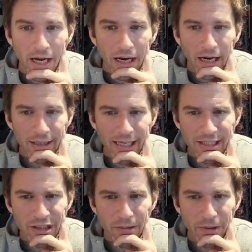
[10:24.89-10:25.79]

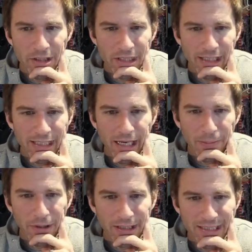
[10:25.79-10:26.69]
Last year, a British think tank
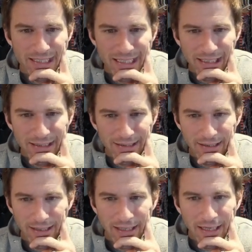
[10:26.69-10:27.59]
predicted.